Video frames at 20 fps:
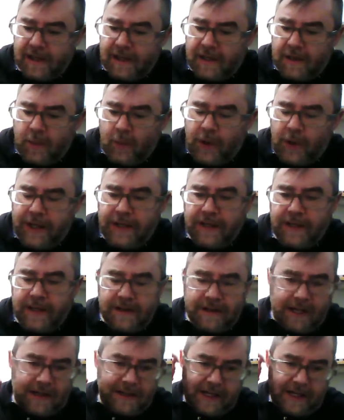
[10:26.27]
we can get
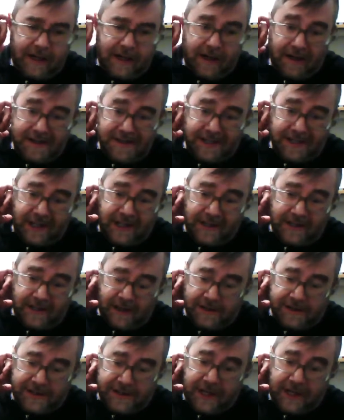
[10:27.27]
that data
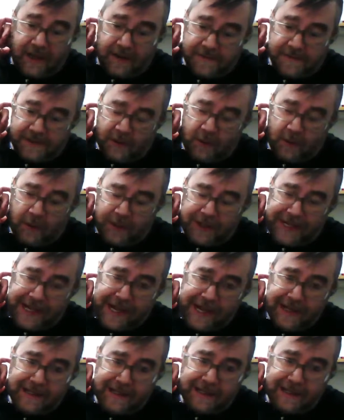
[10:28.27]
ourselves. So what we
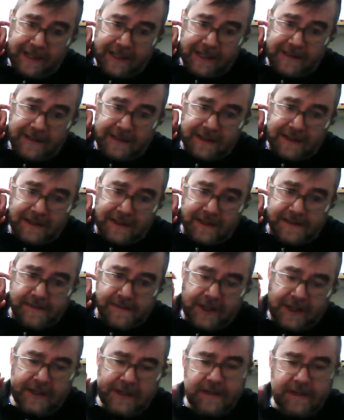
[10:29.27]
can get is we
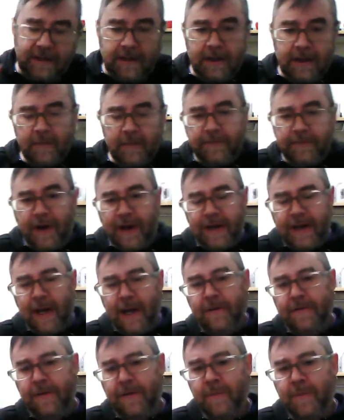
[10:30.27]
can find
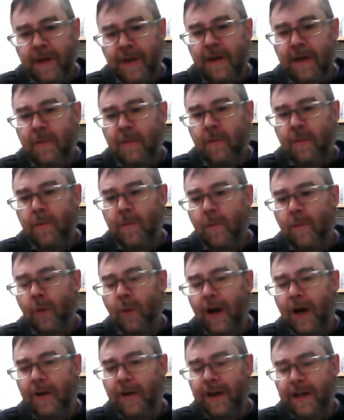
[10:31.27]
out from them
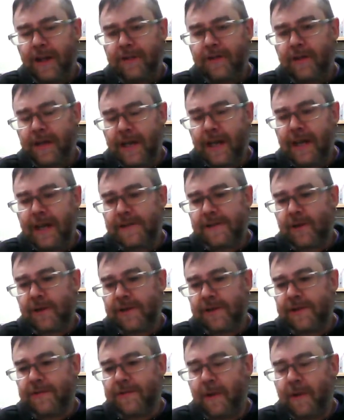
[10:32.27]
where they get their data
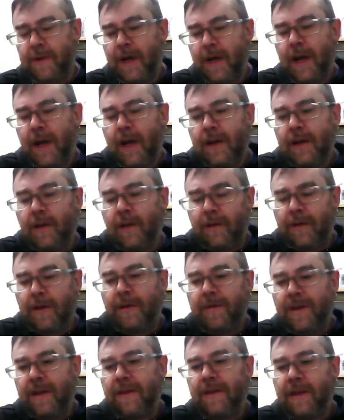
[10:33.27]
sources from. The
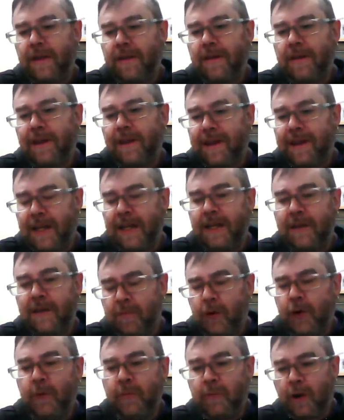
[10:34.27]
thing in
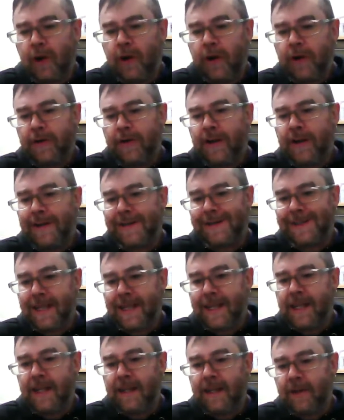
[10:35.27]
Bloomberg that's
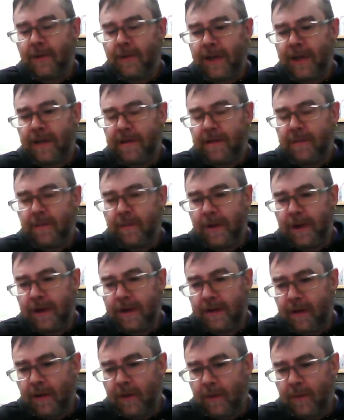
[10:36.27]
key that
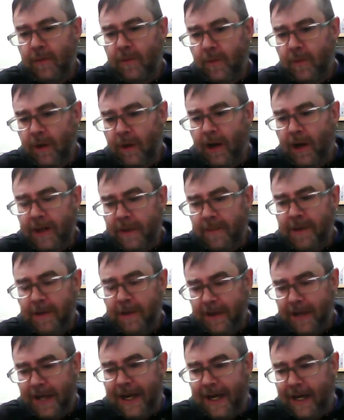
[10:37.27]
we're not going to be able
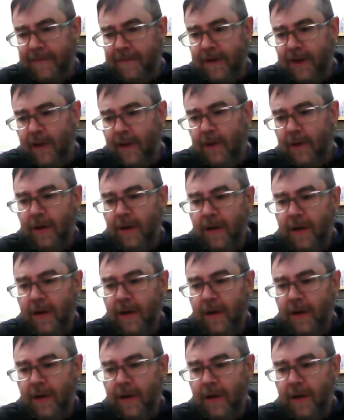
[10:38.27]
to have though